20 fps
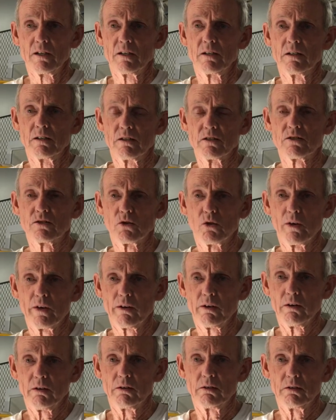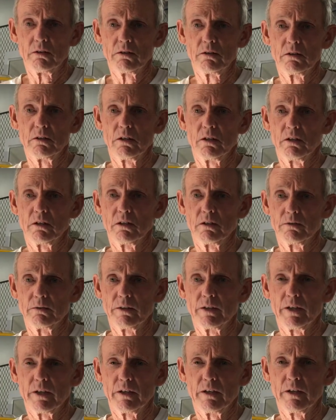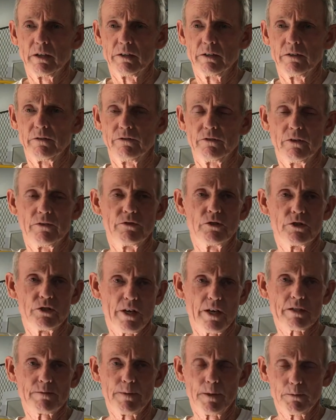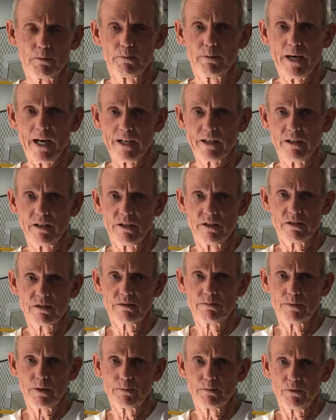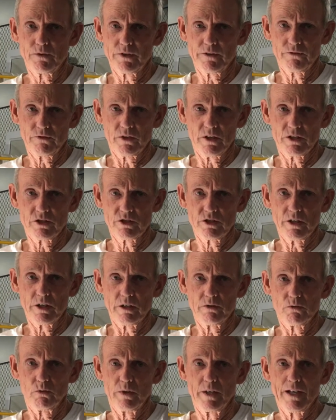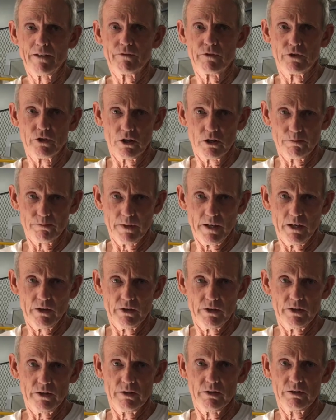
Soil, if you talk to people back east, people differentiate. We have dirt out here.